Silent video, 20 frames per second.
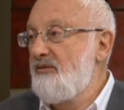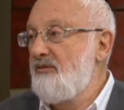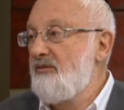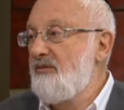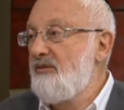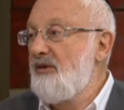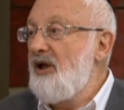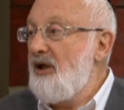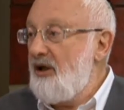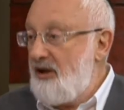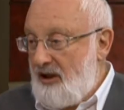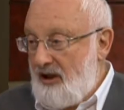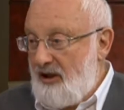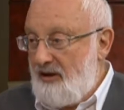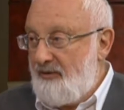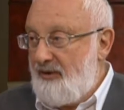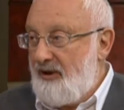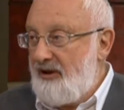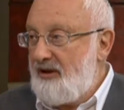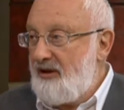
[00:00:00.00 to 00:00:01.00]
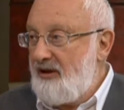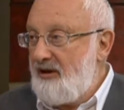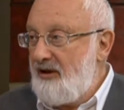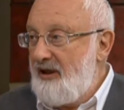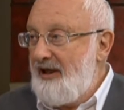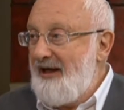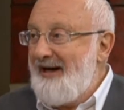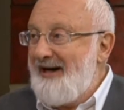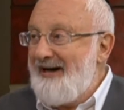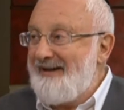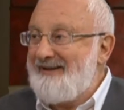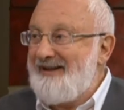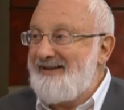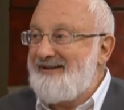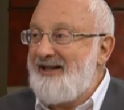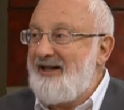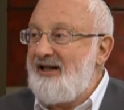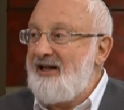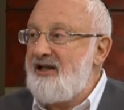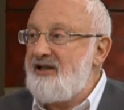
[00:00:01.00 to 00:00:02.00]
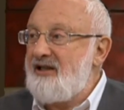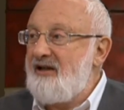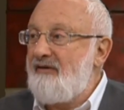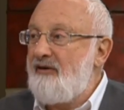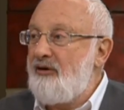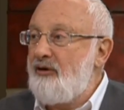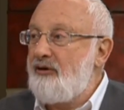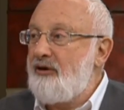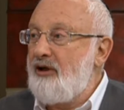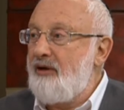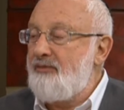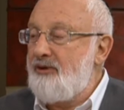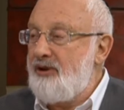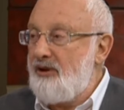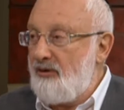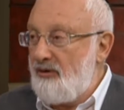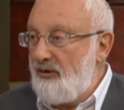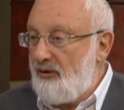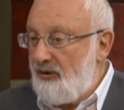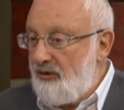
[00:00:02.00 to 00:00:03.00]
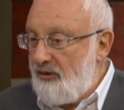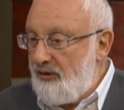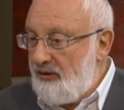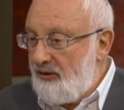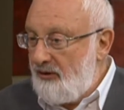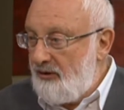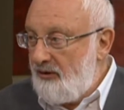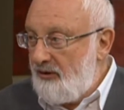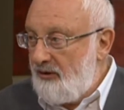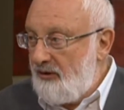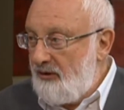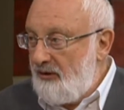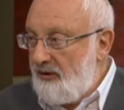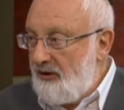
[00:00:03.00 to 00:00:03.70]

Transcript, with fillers: to do it? How I will do it? Yes, of course.